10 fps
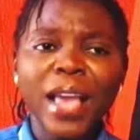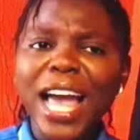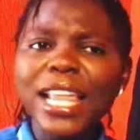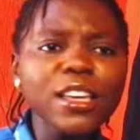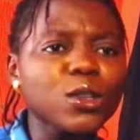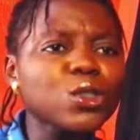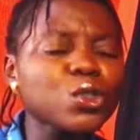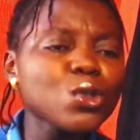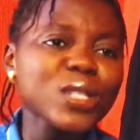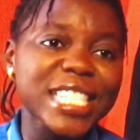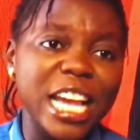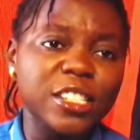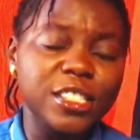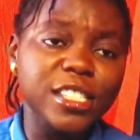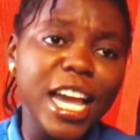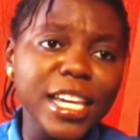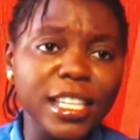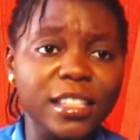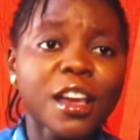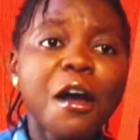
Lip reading: I like your shoes, they are shining.